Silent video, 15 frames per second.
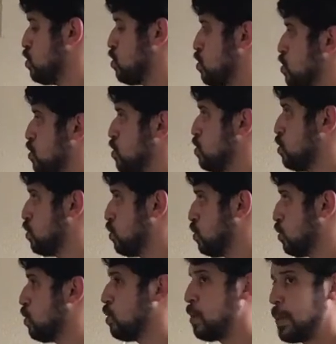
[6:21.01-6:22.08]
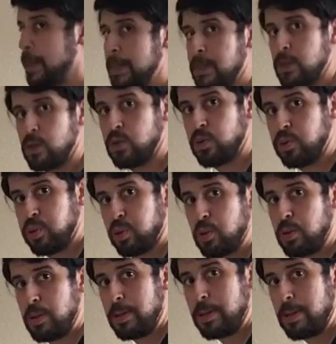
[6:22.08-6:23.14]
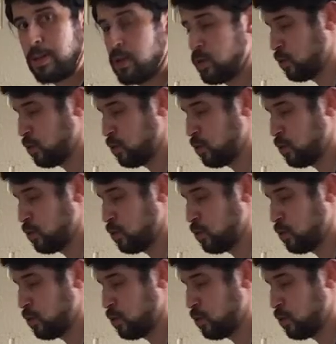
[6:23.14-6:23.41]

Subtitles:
Otherwise, it would be too easy, and you can see